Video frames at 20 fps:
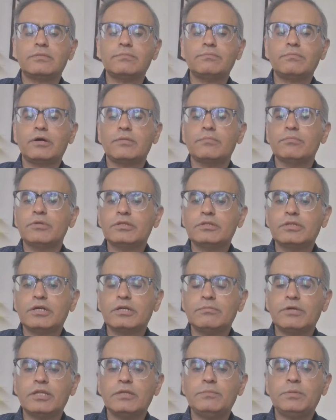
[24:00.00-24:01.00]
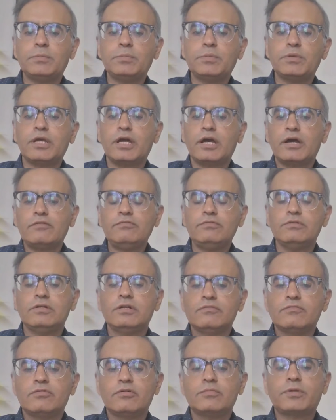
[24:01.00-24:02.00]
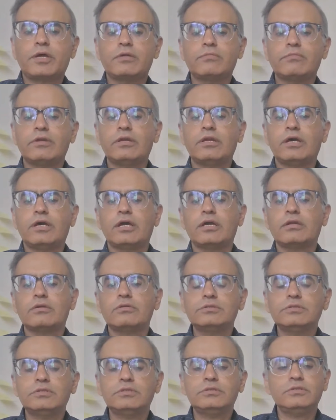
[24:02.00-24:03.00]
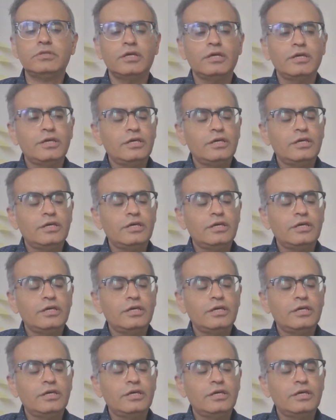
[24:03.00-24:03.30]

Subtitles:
a myth that many people have for primary diagnosis.